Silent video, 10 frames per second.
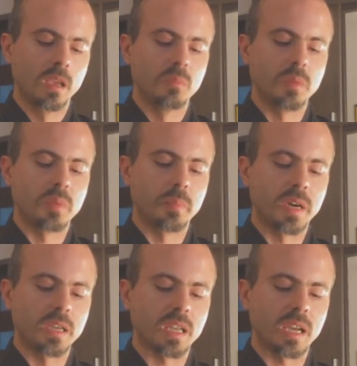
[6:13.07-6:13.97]
Be
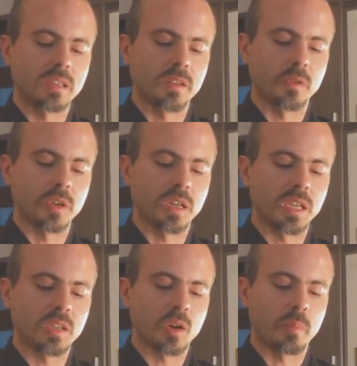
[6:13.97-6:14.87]
prepared either for a
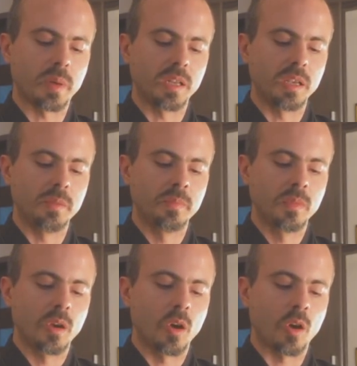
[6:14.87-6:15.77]
great company,
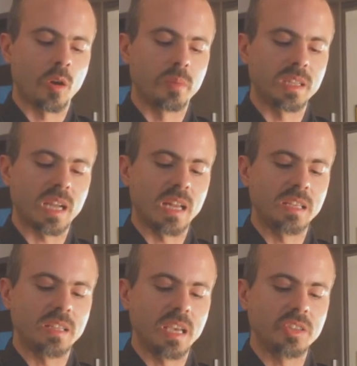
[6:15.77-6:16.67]
or complete
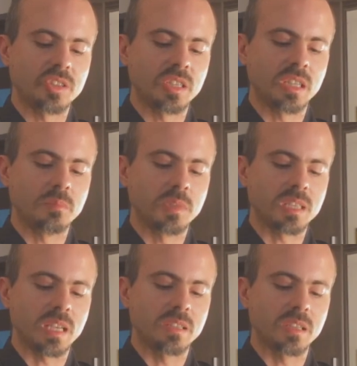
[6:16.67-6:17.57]
alienation and
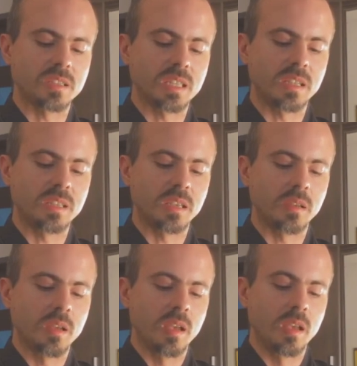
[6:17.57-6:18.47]
misunderstanding,
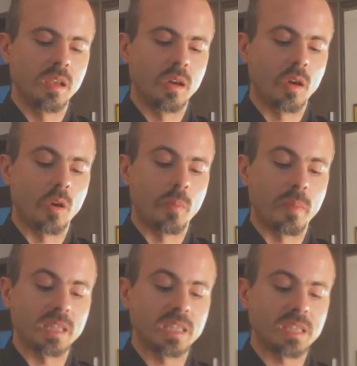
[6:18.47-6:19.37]
or
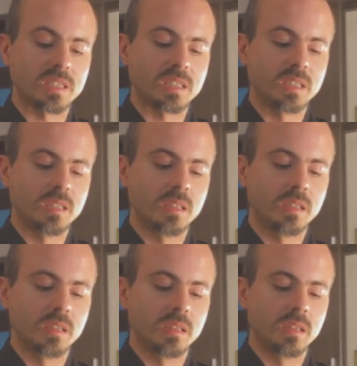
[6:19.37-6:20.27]
madness,
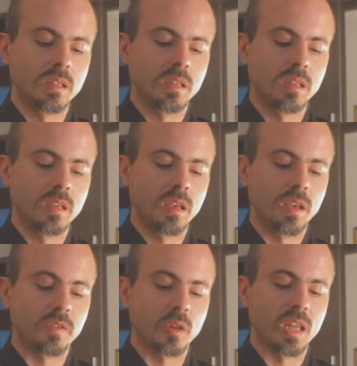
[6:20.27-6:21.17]

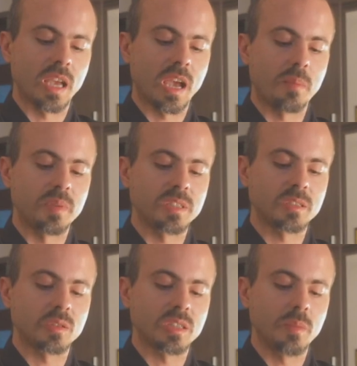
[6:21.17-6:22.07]
if your leg happens
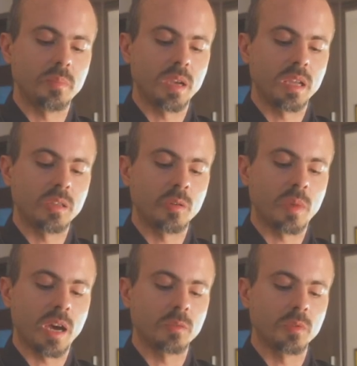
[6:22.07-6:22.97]
to slip and your
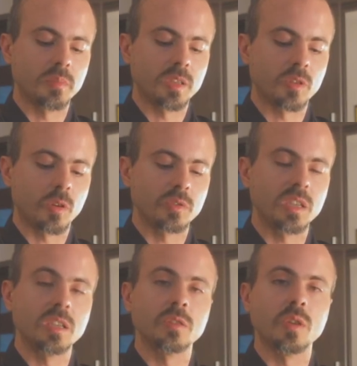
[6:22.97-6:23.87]
mind will be thrown
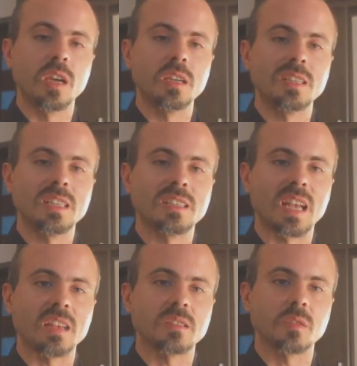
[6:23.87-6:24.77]
into a
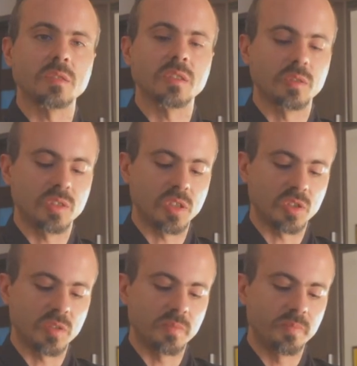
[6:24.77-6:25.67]
disastrous condition.